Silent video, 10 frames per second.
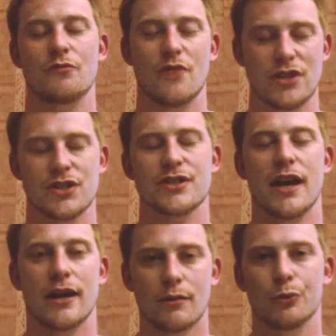vicious
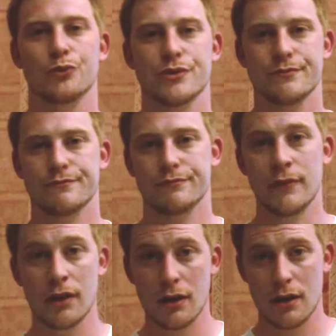animals.
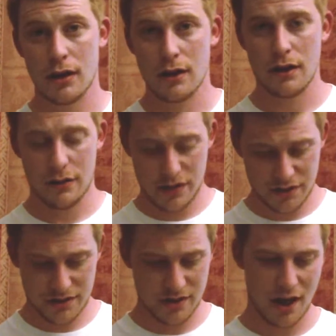This
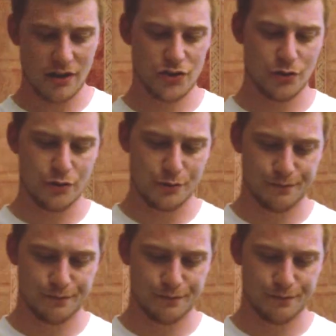is not true.